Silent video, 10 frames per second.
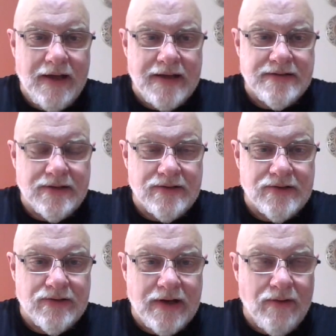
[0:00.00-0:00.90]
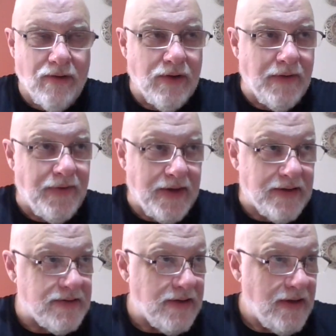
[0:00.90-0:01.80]
has such a stranglehold on
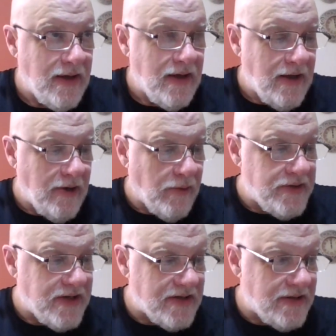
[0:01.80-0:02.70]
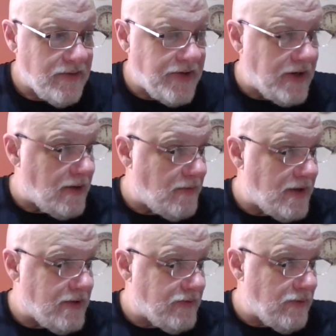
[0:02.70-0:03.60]
things, which gets irritating
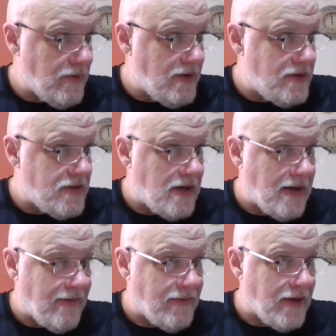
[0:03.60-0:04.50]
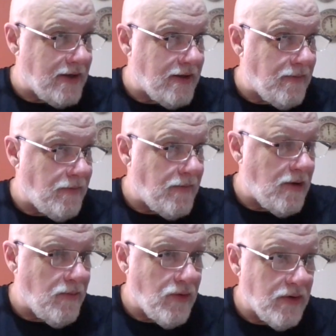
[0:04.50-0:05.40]
because we really should have like a
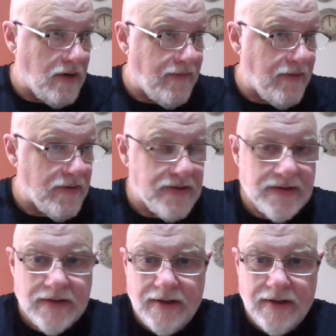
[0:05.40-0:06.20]
more diverse